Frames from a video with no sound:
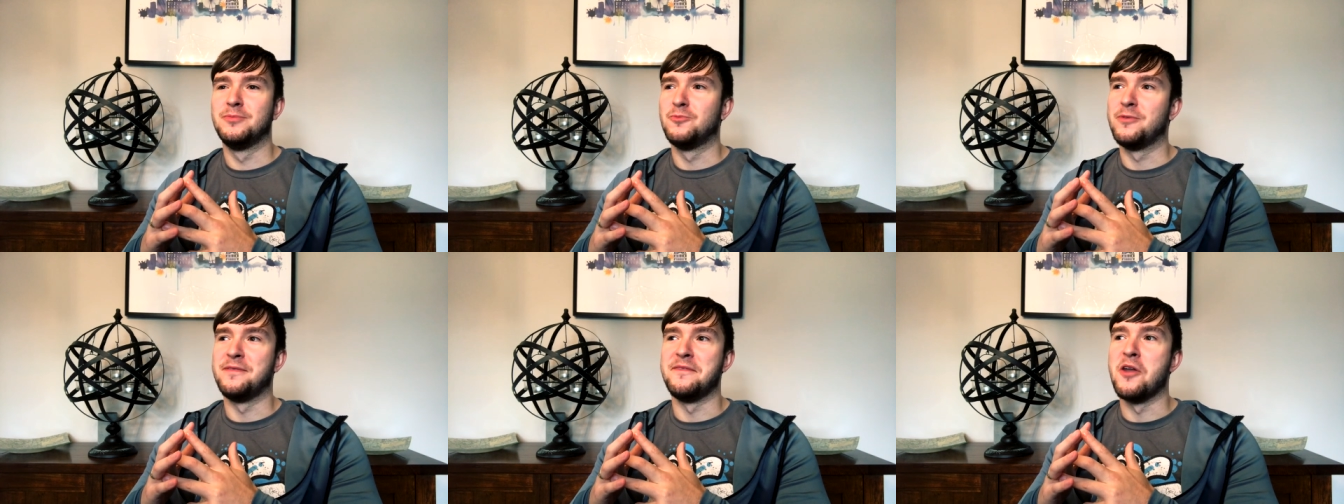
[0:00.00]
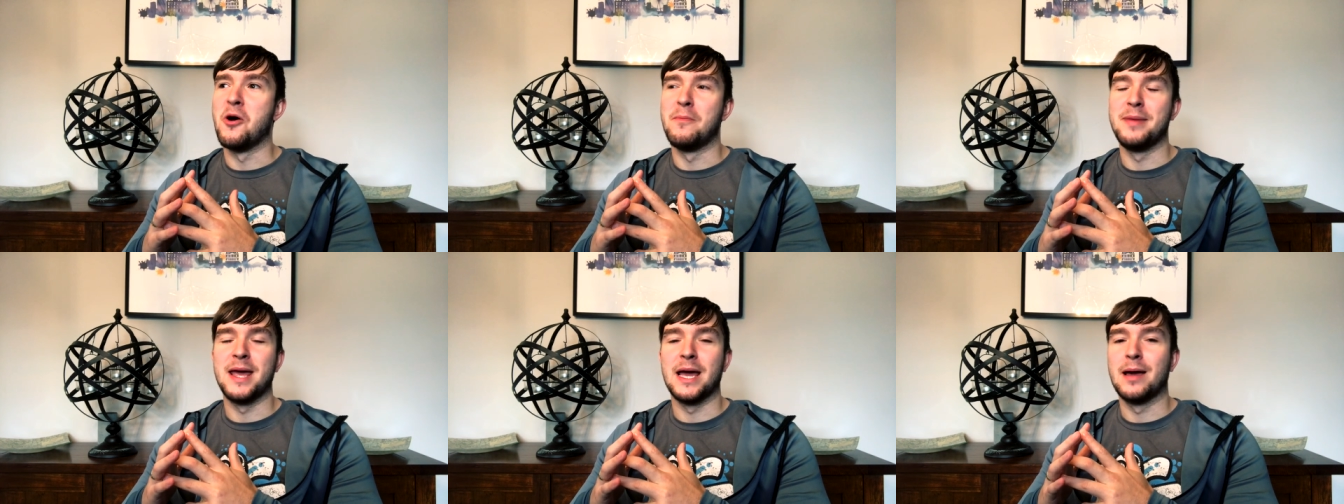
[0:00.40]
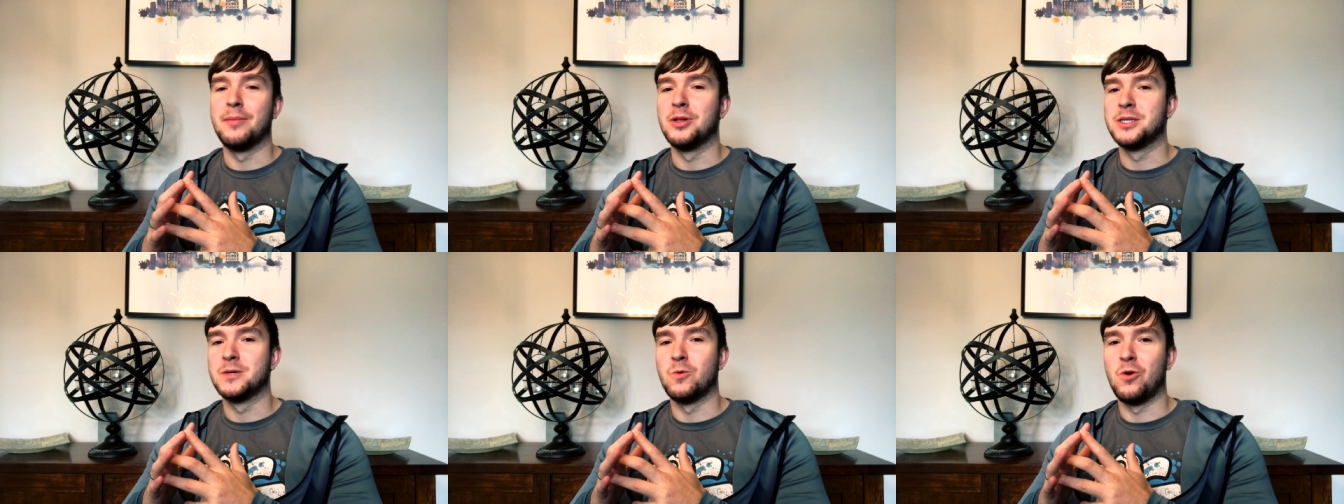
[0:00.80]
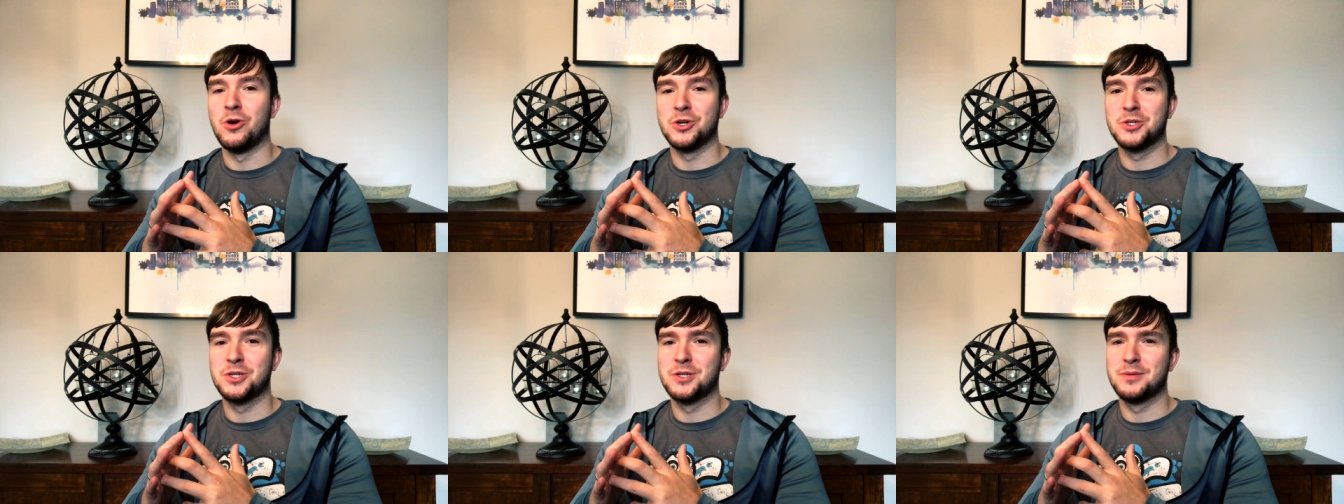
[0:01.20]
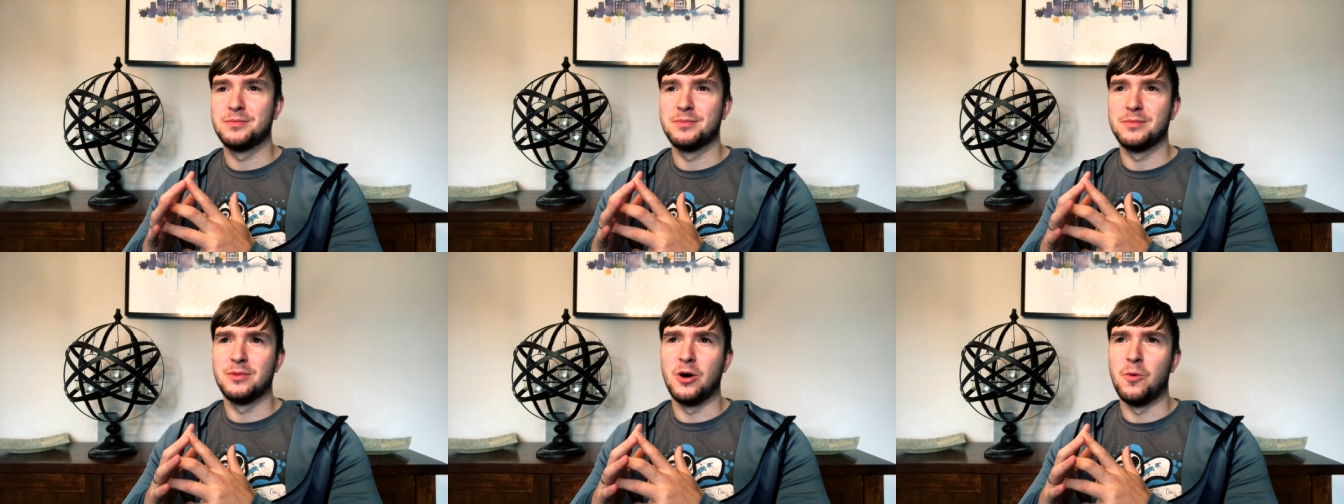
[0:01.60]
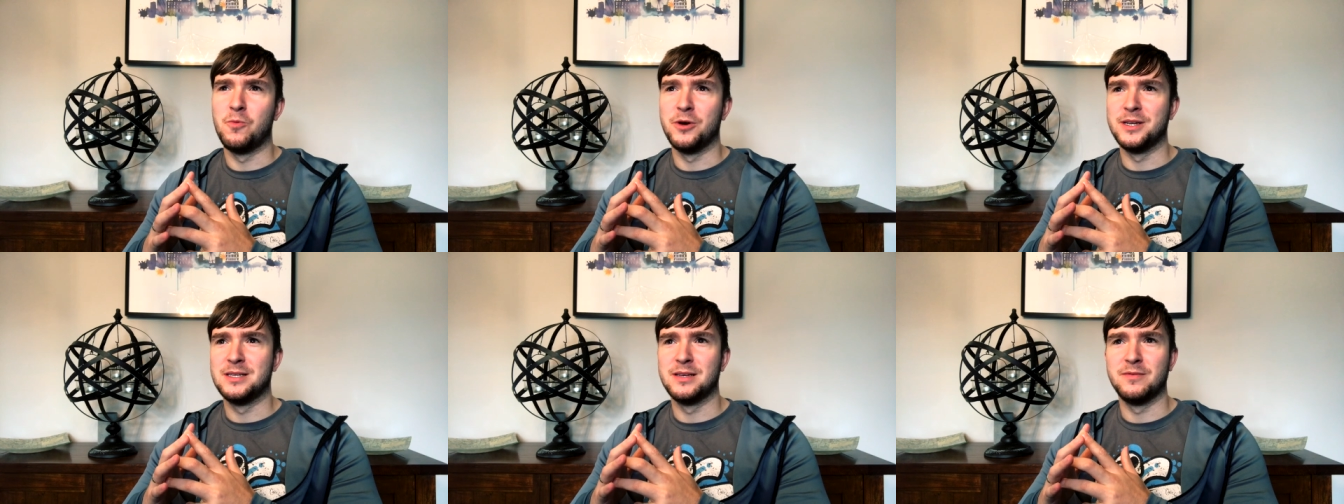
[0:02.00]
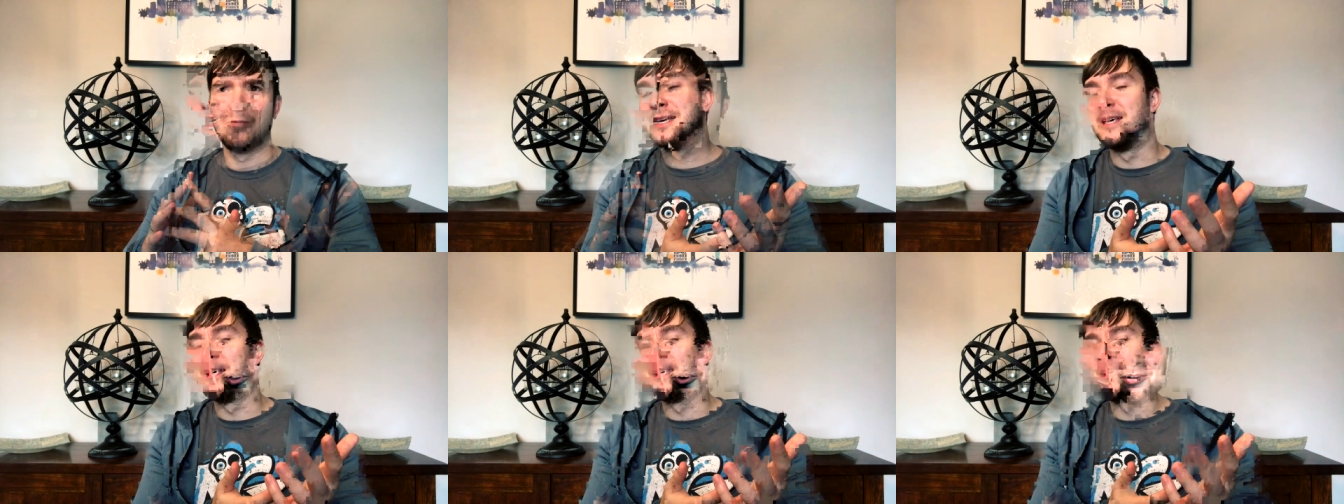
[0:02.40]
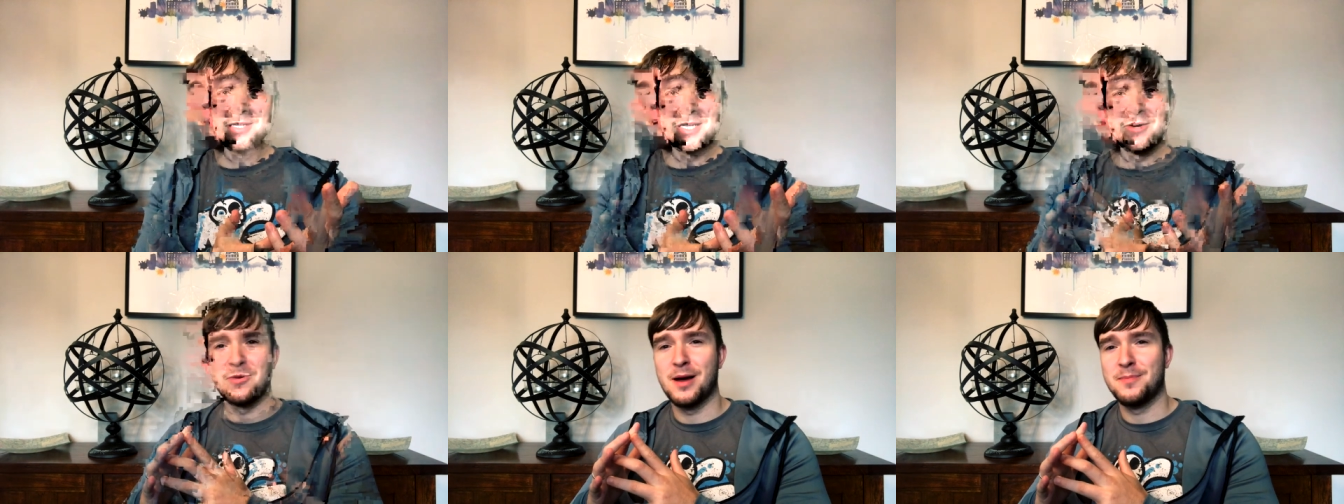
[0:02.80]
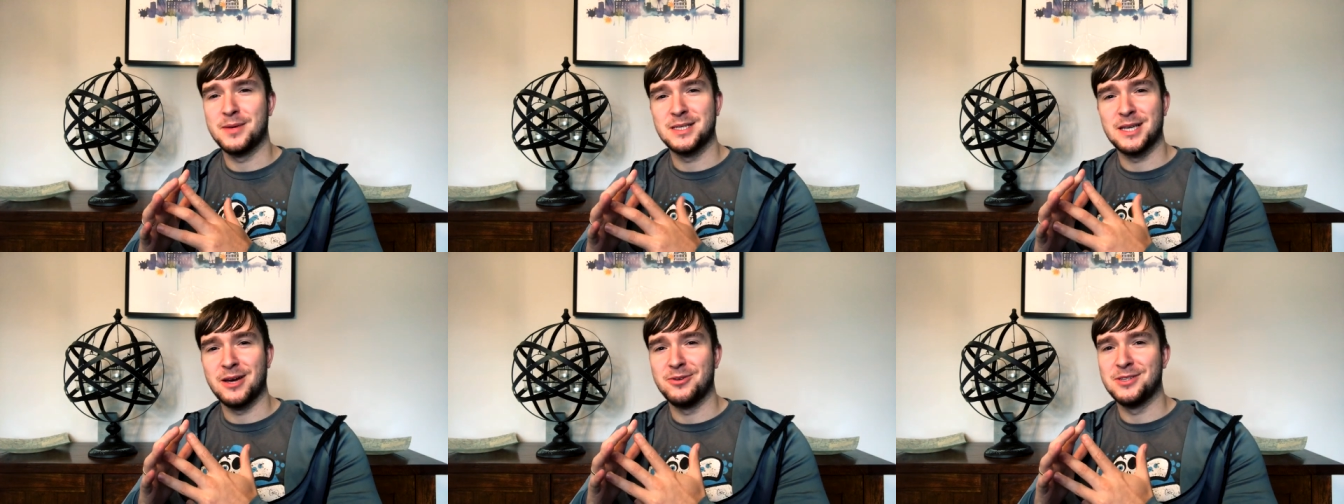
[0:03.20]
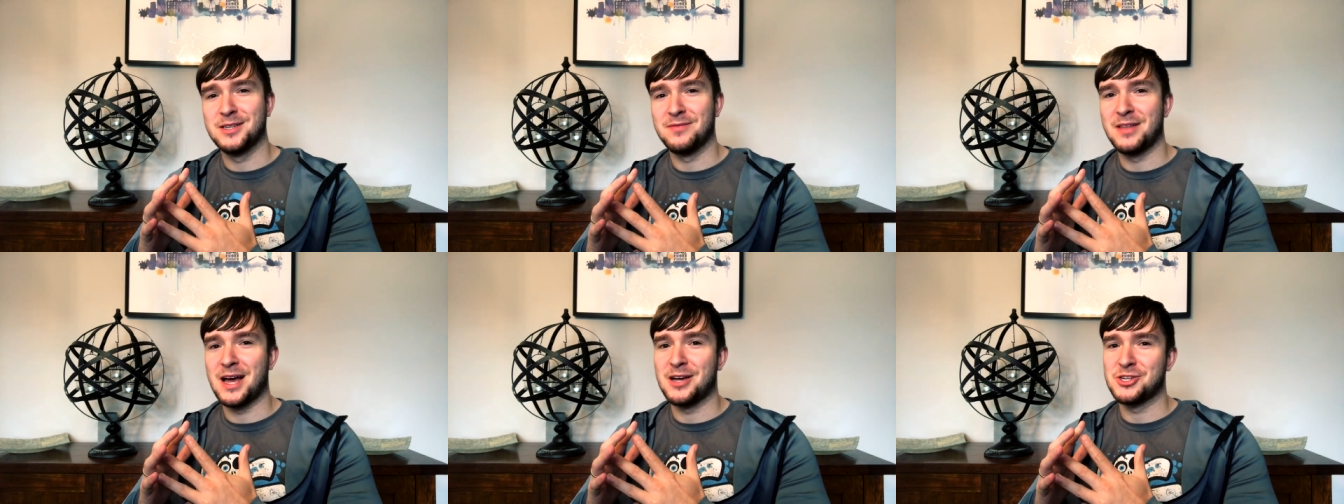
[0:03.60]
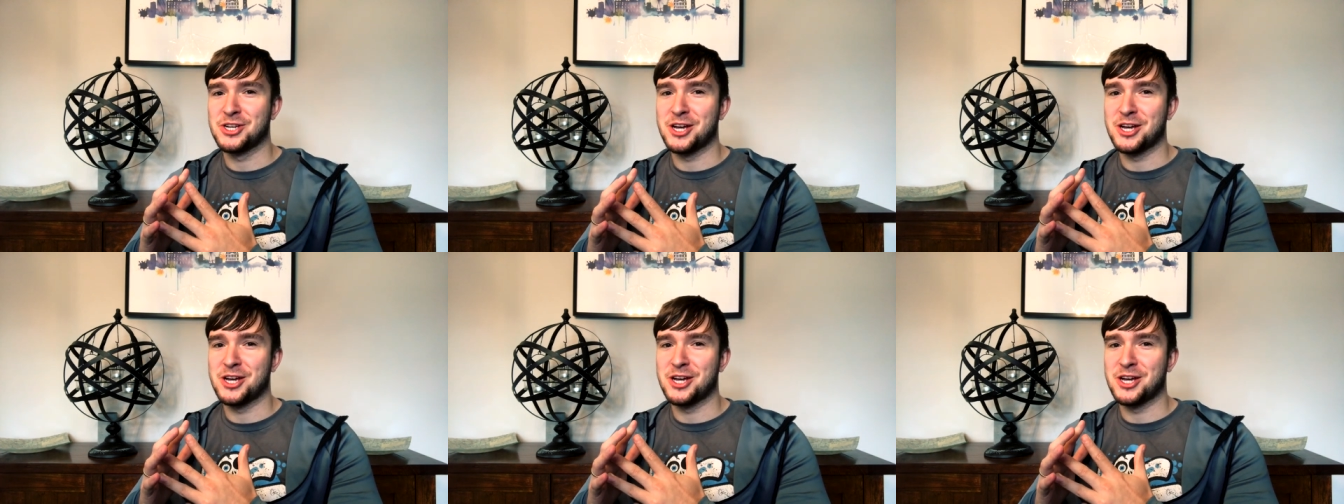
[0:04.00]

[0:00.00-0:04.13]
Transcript: with not being able to watch upwards of one or two episodes of that